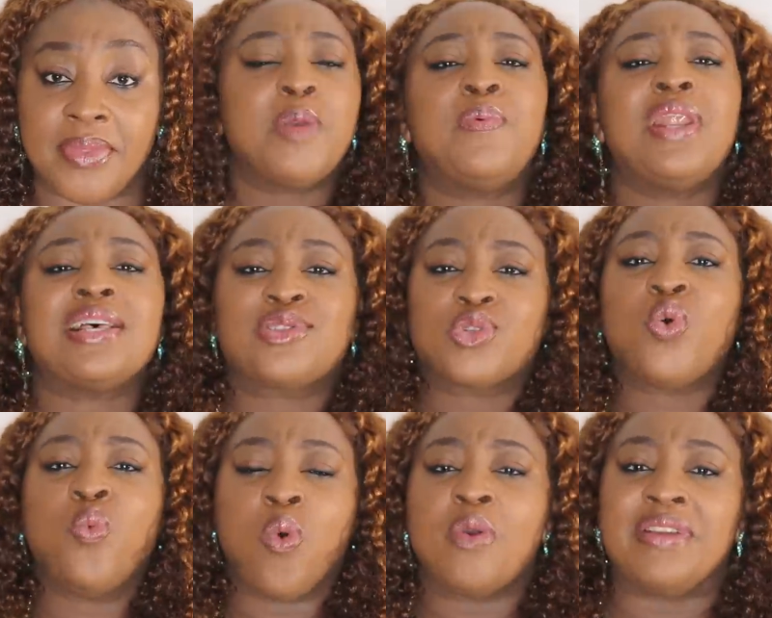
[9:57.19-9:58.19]
People are so
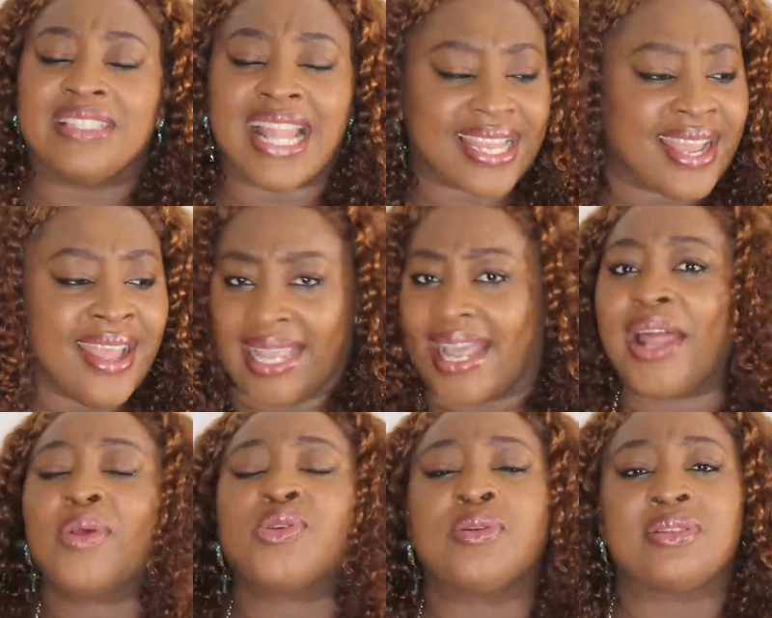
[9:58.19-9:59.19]
worried, like they
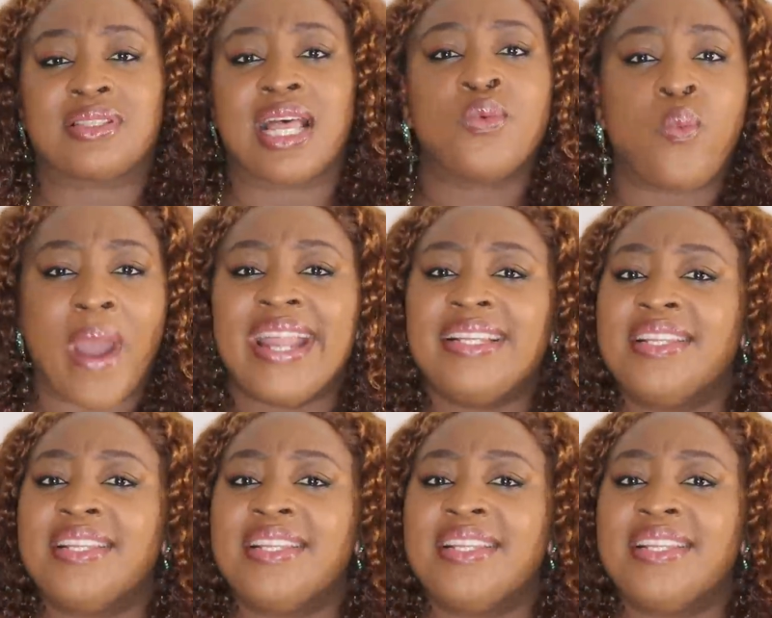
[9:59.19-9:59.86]
cannot understand why